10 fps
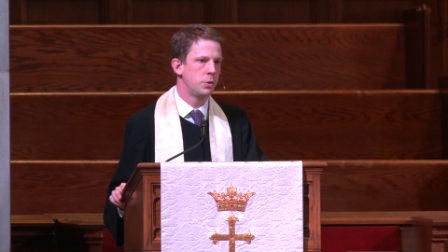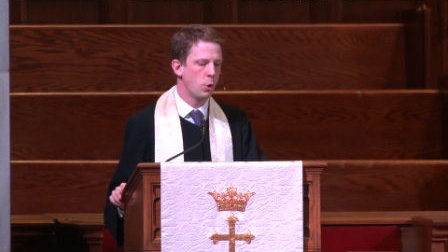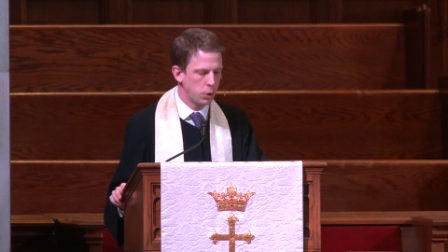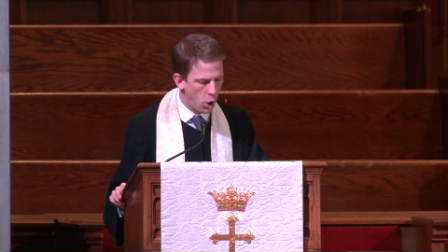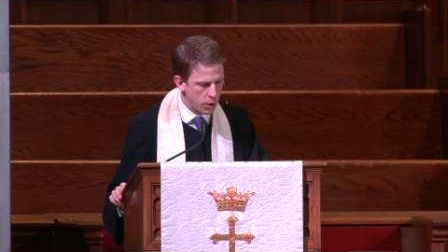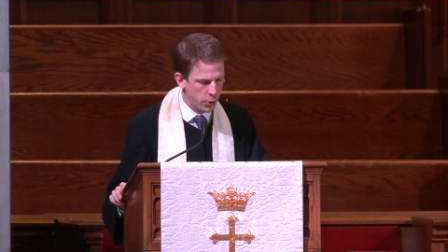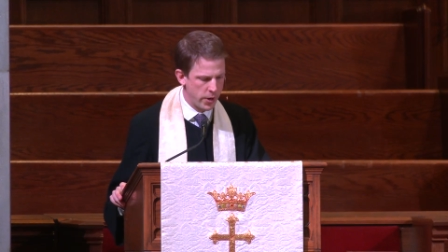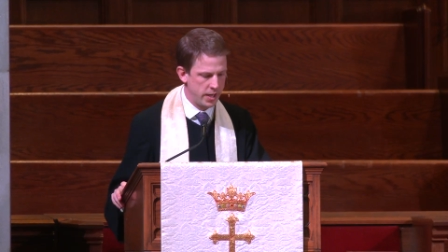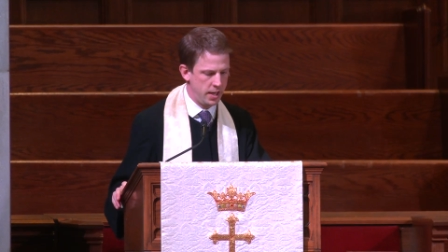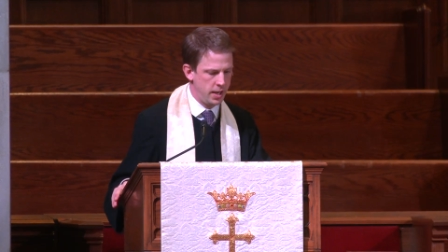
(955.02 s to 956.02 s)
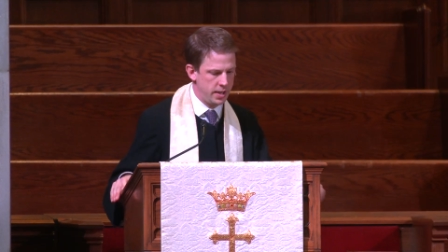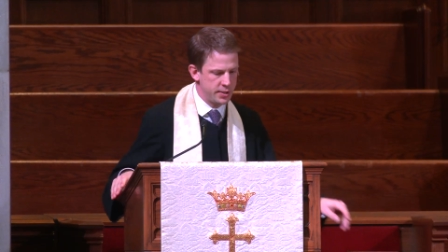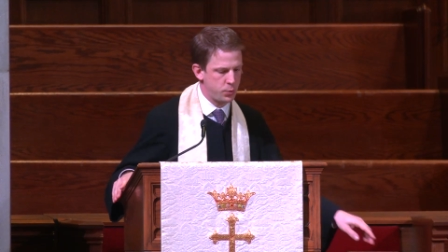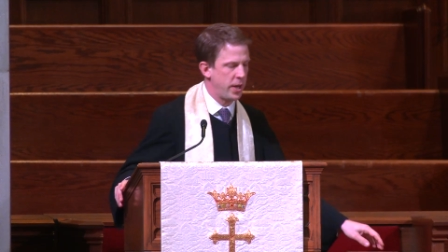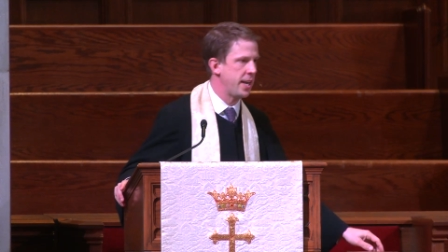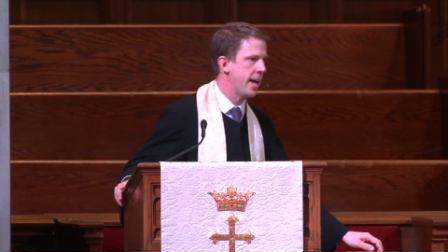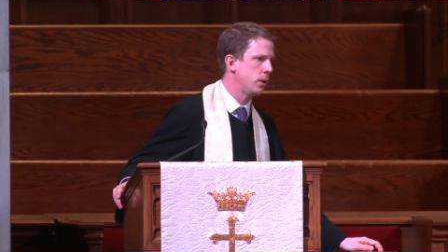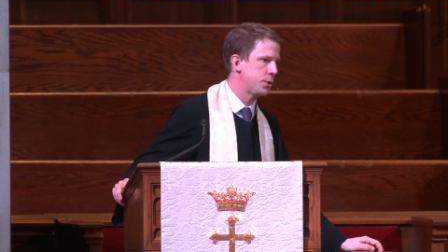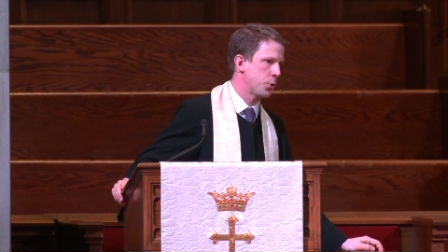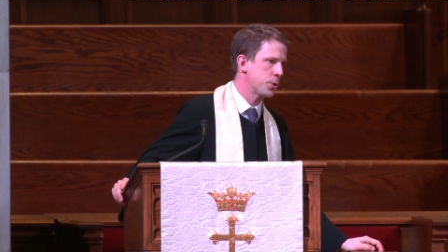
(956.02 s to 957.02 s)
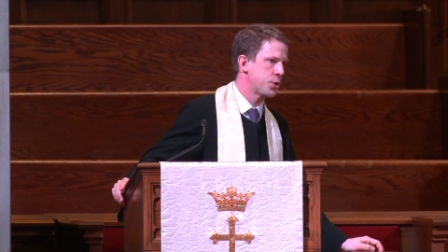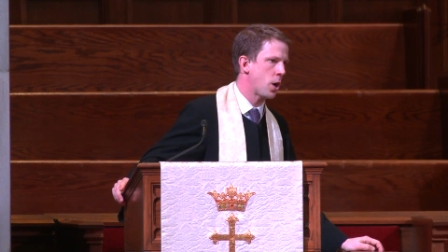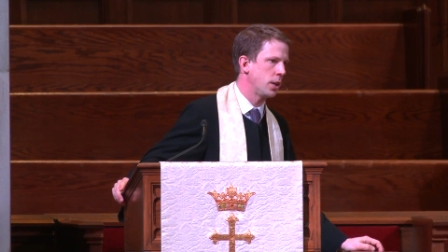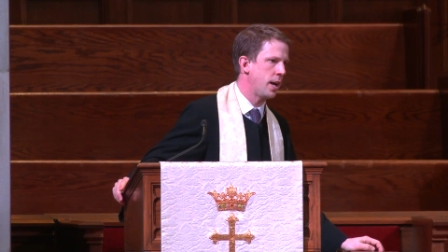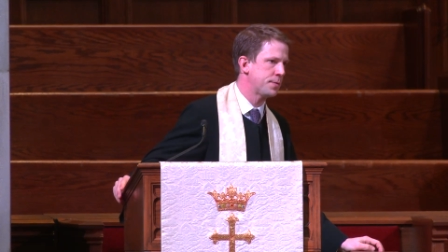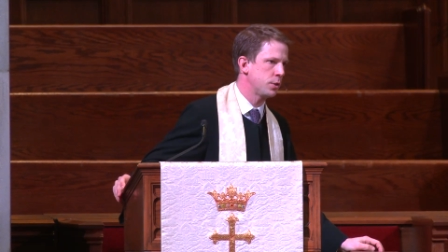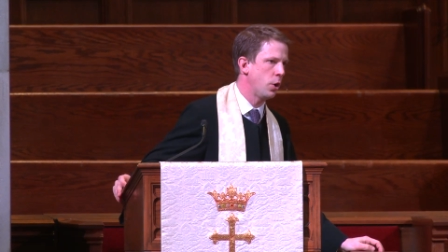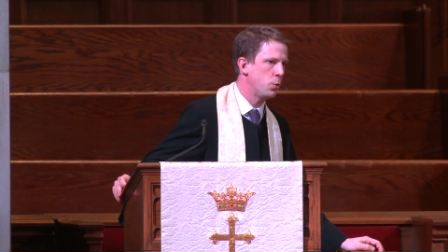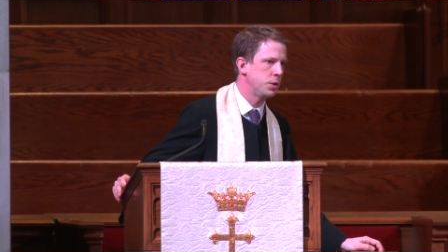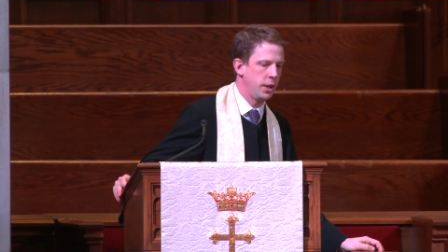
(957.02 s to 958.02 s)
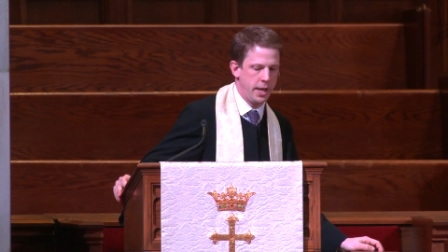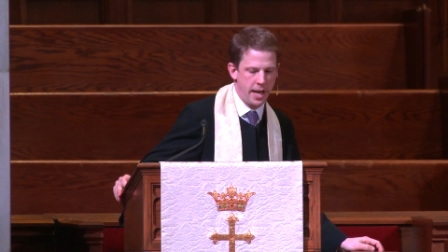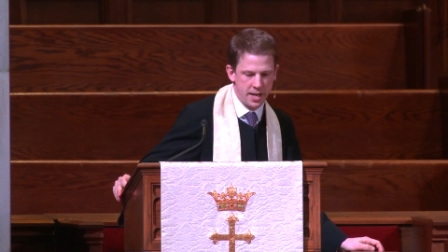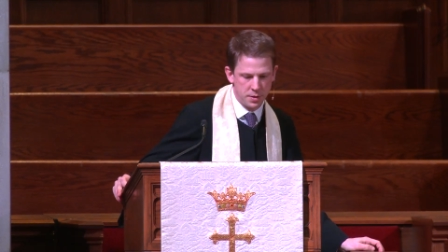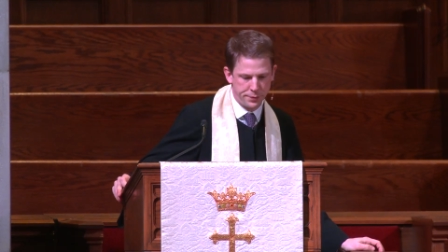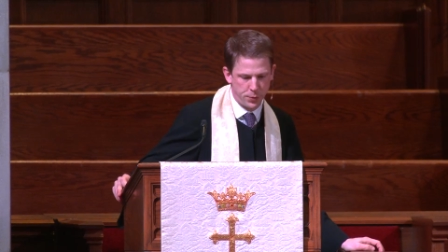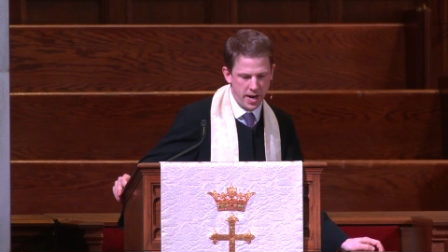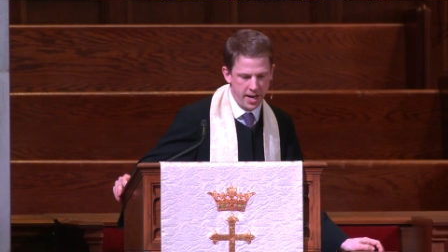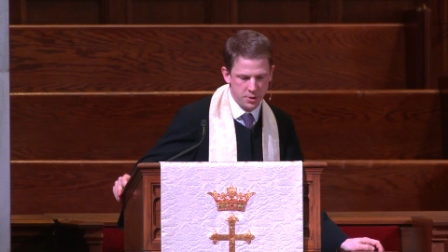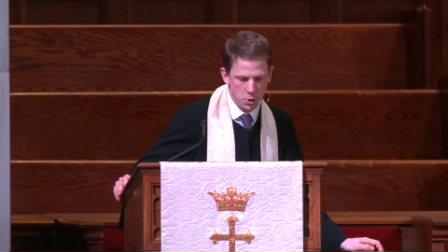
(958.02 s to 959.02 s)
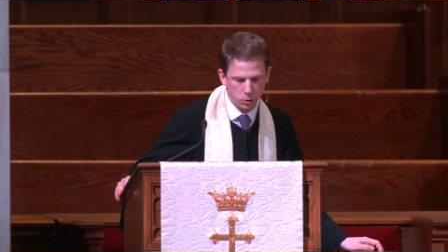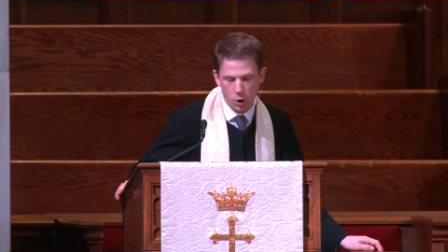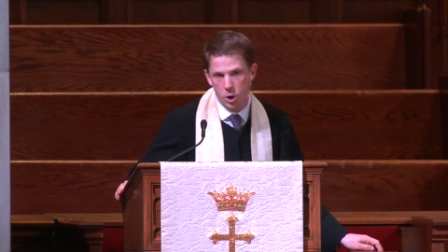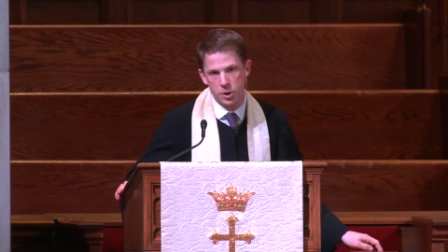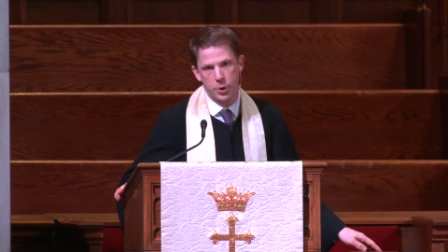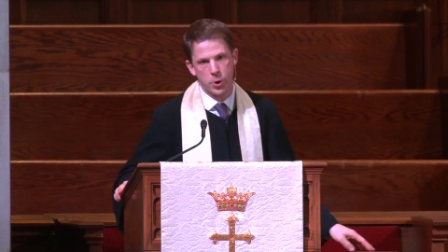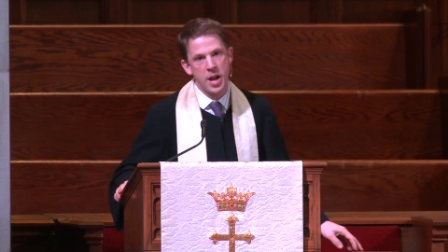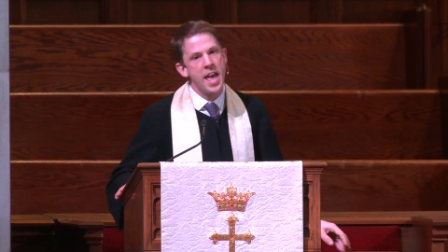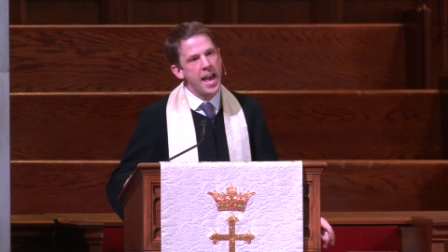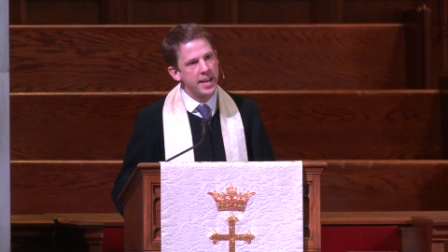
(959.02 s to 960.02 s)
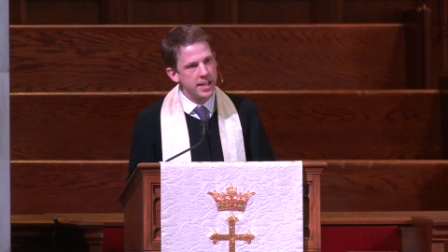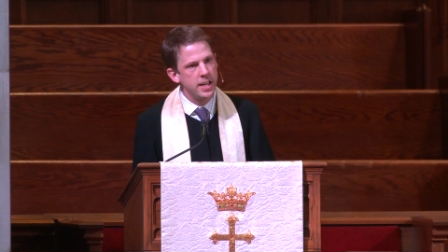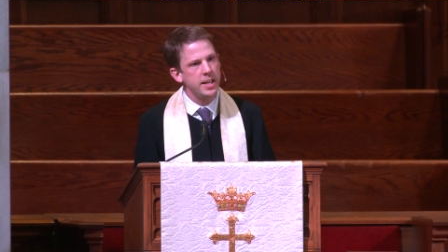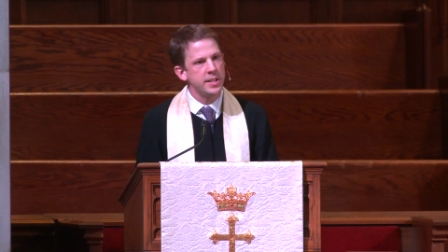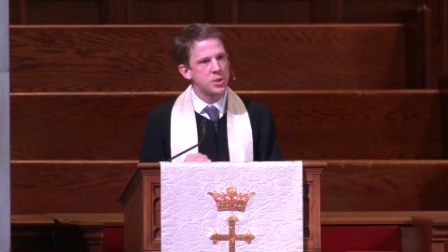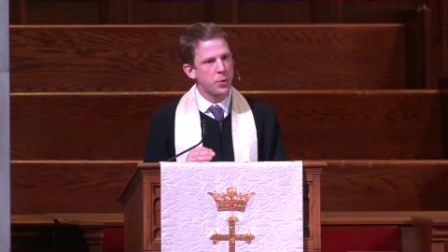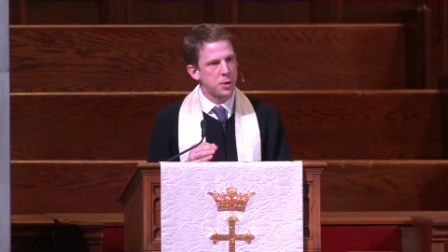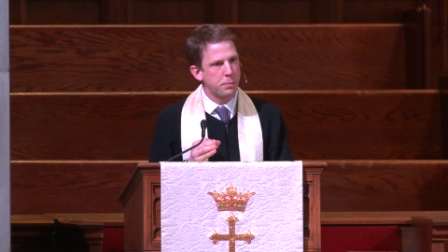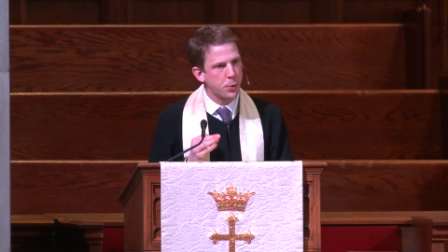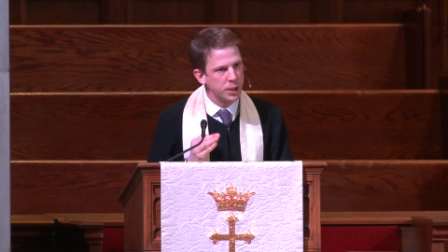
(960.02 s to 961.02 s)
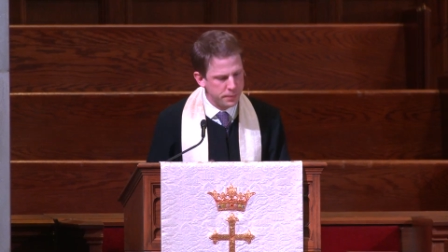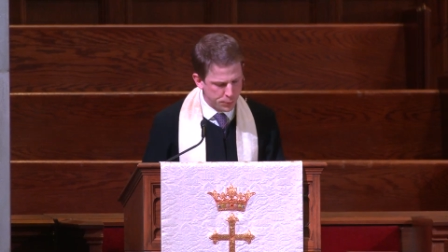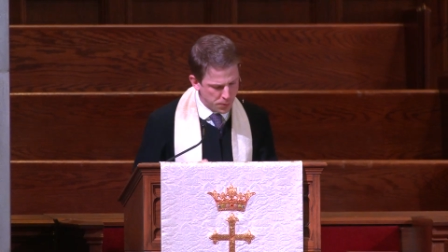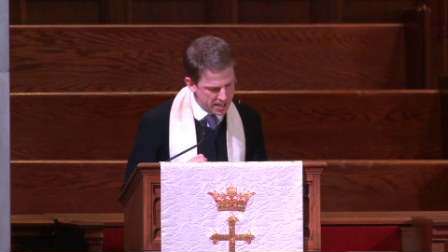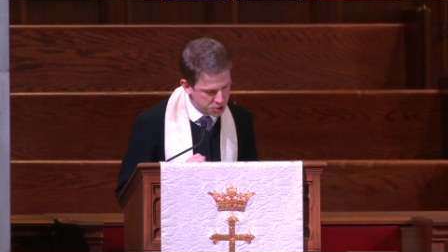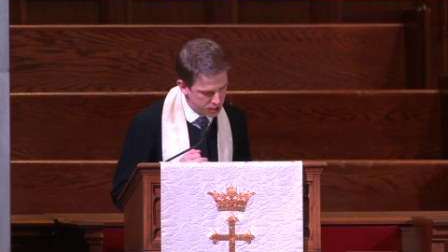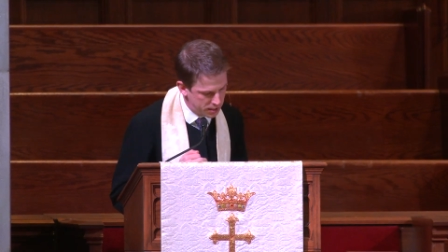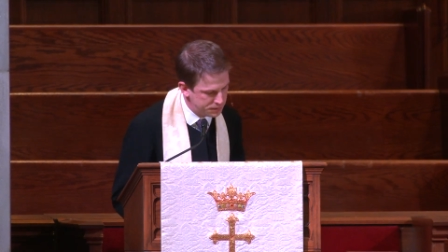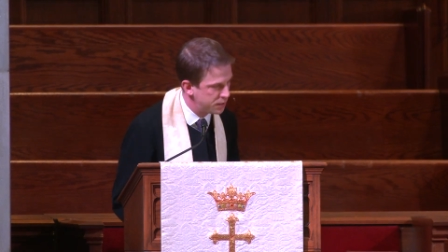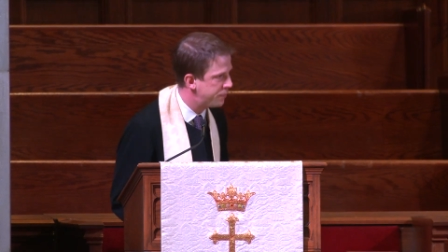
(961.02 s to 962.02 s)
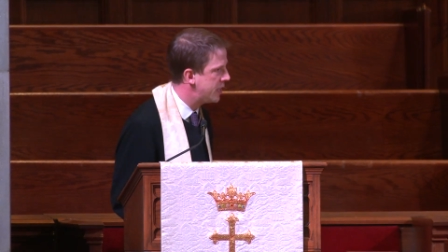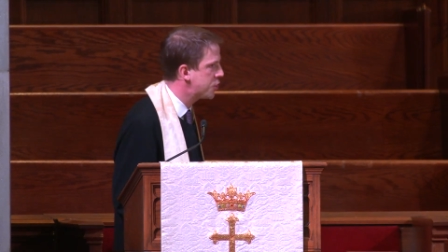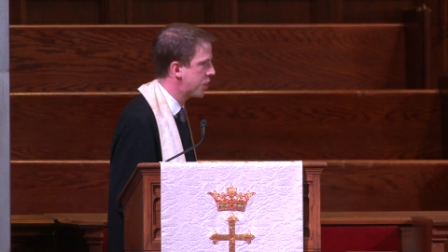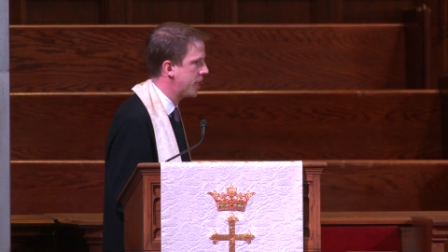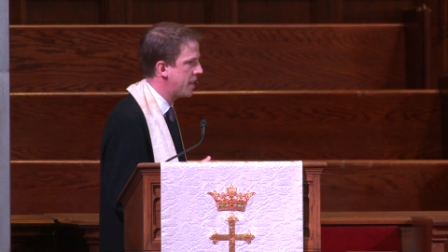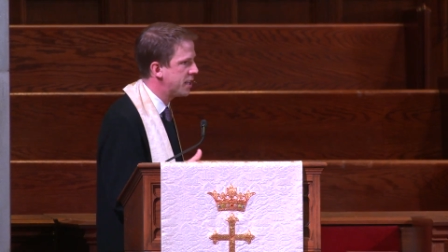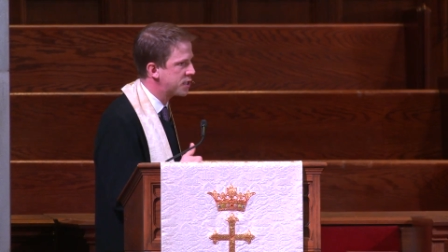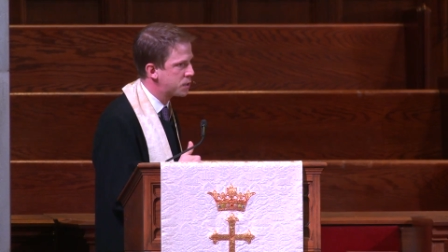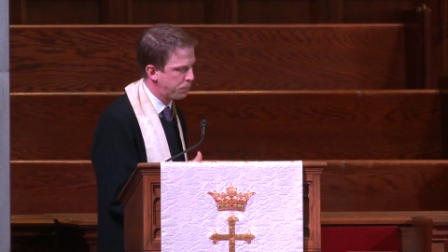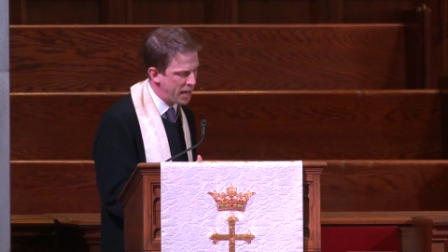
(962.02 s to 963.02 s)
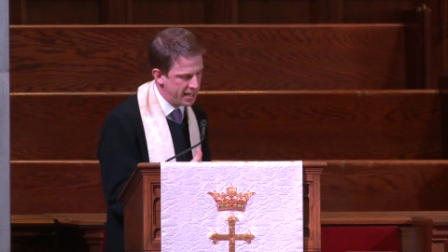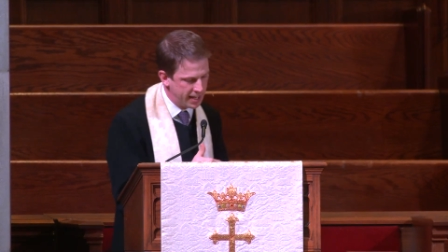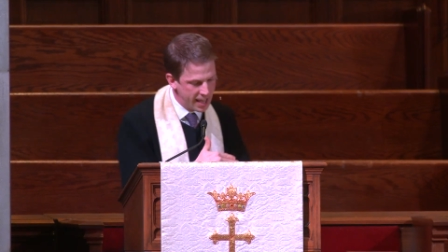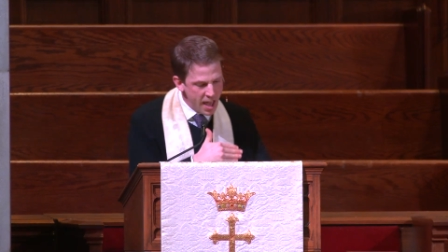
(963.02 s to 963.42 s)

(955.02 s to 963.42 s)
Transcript: No longer at ease when elders are left lonely and afraid, no longer at ease with the proliferation of division and the spreading